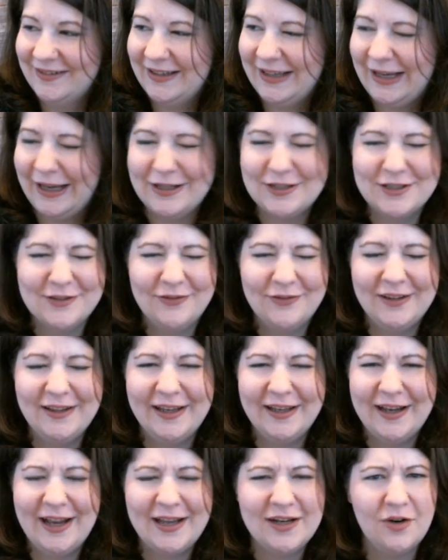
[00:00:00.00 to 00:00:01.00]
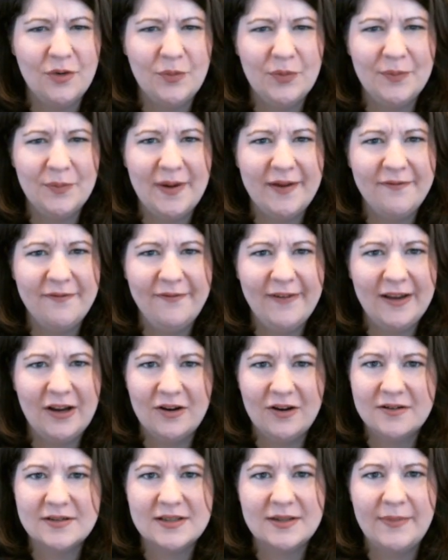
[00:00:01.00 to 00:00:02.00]
I just feel like I don't put my
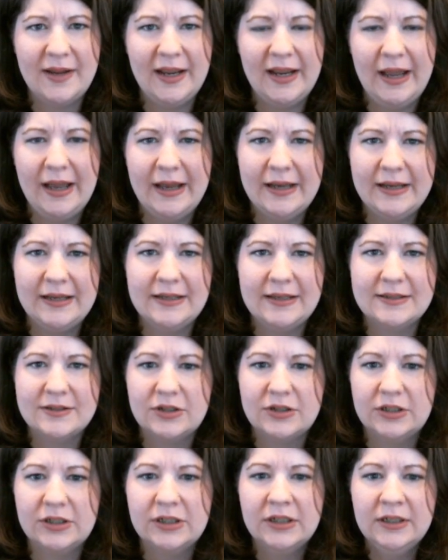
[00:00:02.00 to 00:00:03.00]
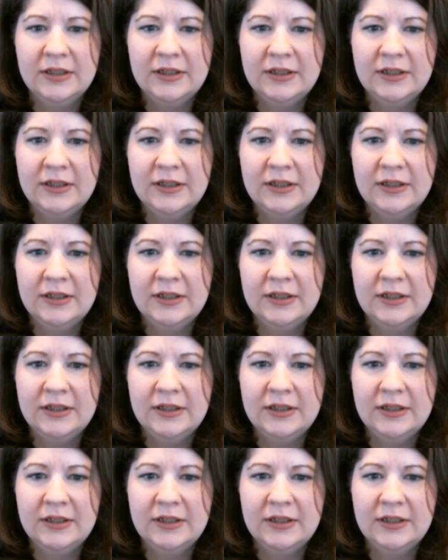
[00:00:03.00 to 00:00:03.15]
fingers in my eyes or